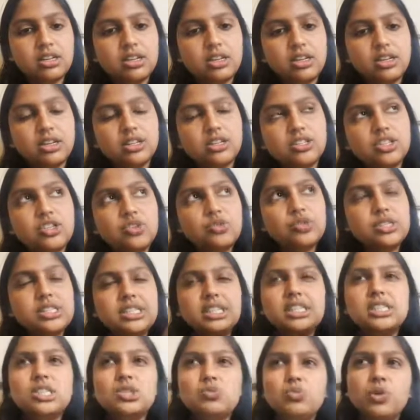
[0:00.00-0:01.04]
So
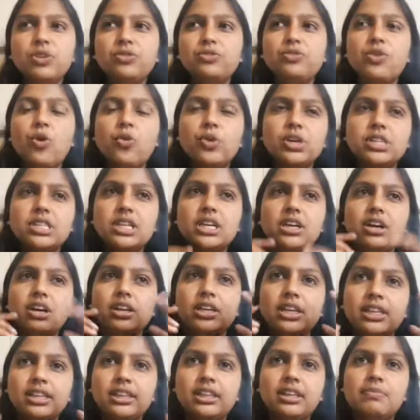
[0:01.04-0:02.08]
since we're focusing on
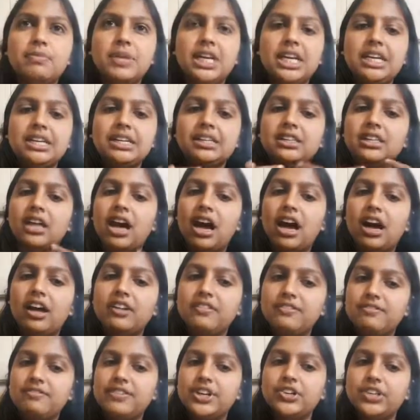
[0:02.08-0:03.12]
eliminating the
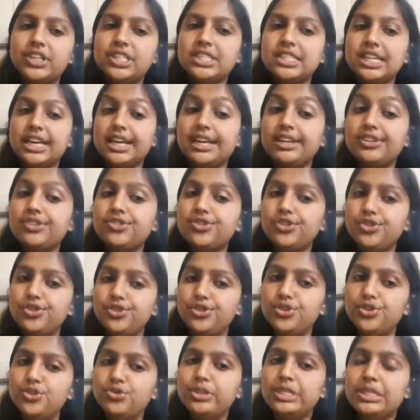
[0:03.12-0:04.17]
unfairness
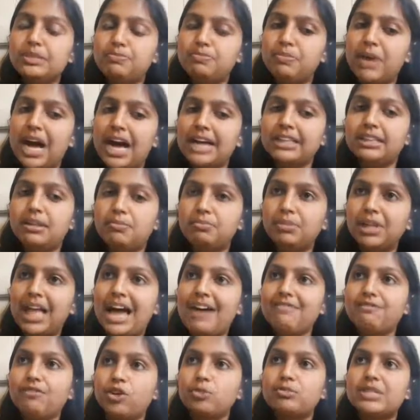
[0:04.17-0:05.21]
introduced by the
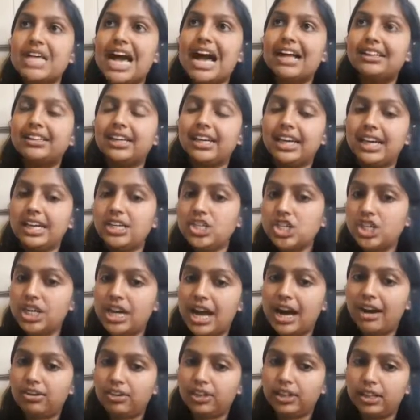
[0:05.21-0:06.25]
platform's allocation
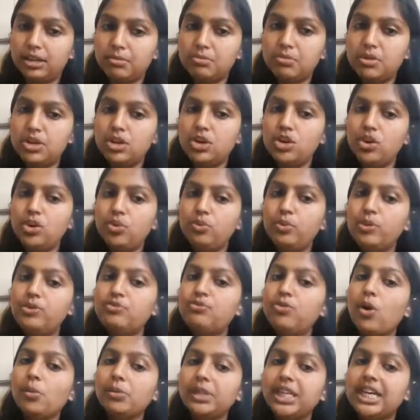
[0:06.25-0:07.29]
algorithm, we
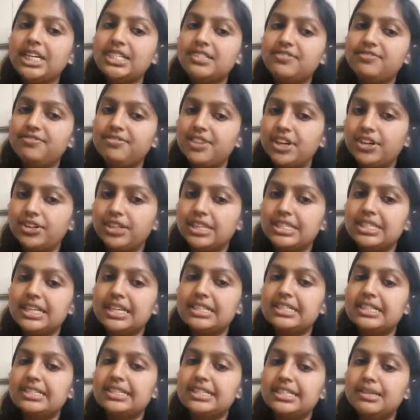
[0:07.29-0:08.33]
formalize fairness as
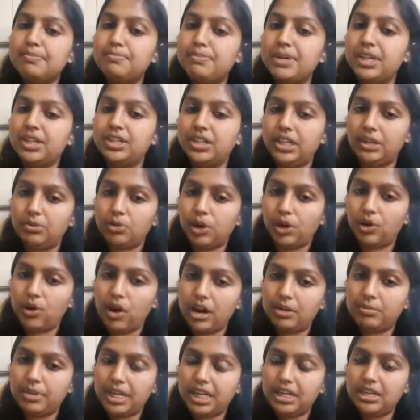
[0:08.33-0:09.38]
a stability
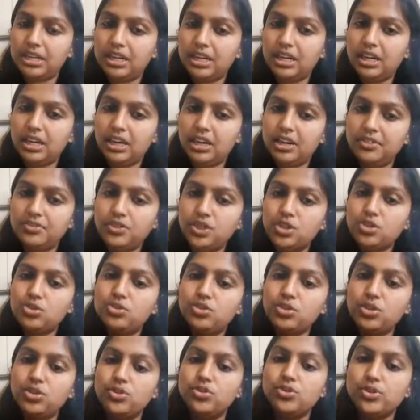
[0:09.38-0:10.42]
requirement. If two
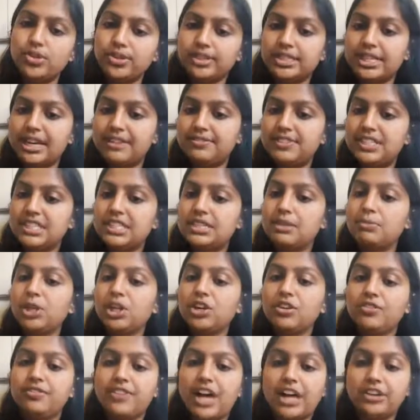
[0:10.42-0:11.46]
users have
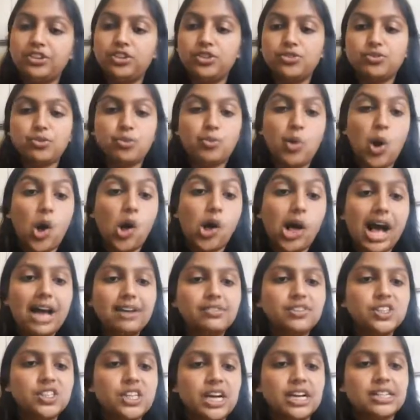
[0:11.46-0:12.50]
similar values from all
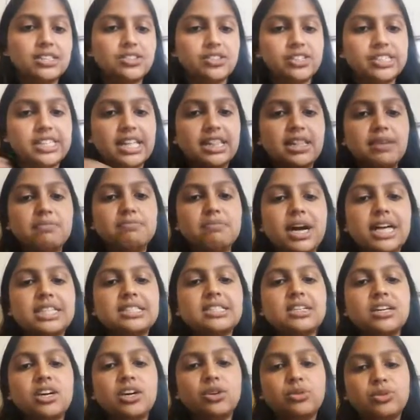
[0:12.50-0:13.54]
advertisers, then they must
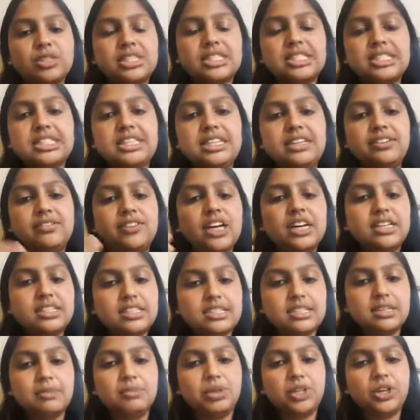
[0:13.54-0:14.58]
receive
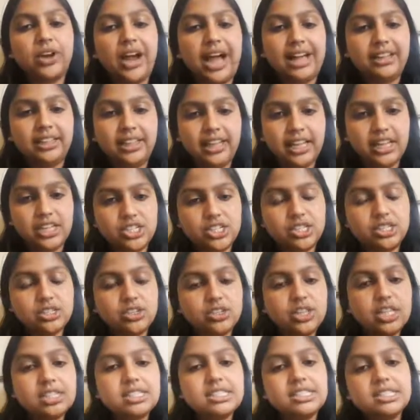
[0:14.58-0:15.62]
similar allocation. So
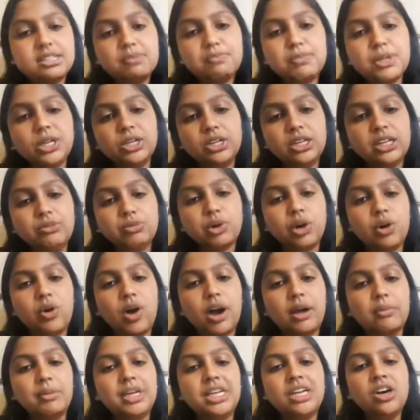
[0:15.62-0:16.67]
this stability
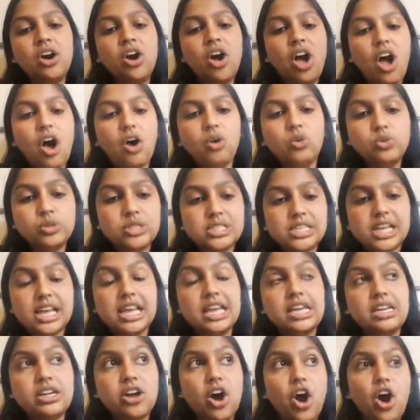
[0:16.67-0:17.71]
requirement hones
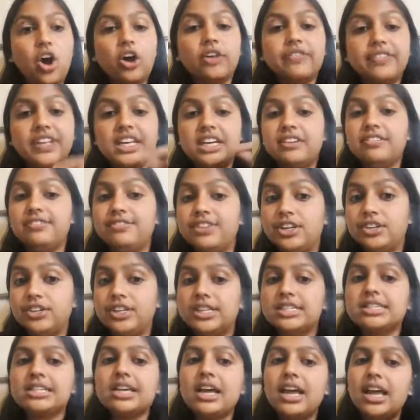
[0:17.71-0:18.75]
in on the
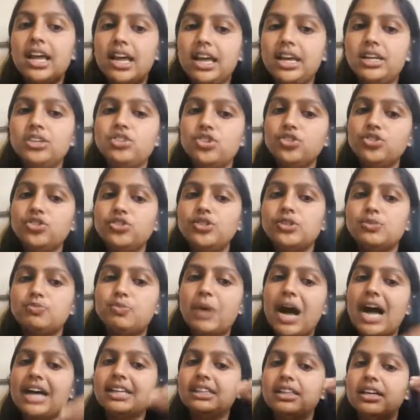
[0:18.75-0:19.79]
unfairness introduced
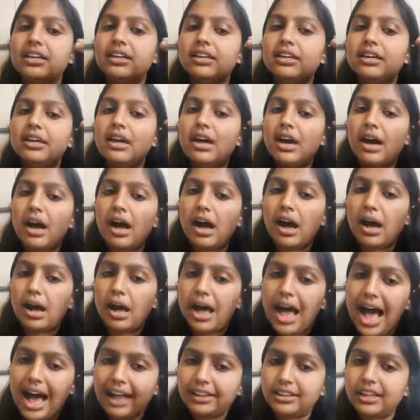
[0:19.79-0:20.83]
by the
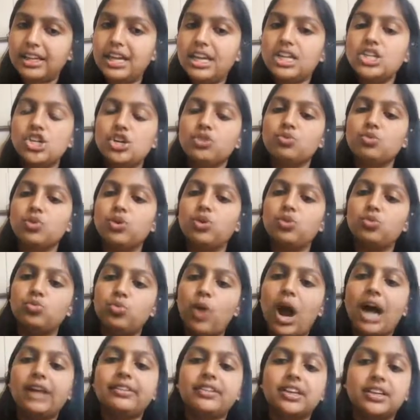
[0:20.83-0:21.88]
allocation rule
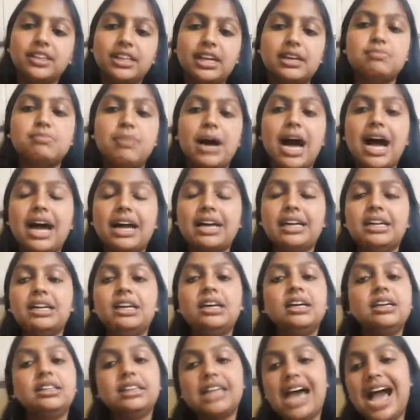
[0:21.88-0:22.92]
rather than by
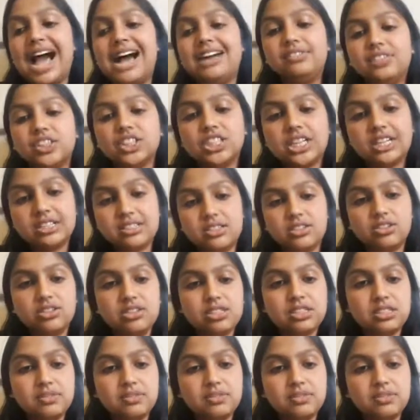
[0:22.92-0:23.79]
the advertisers.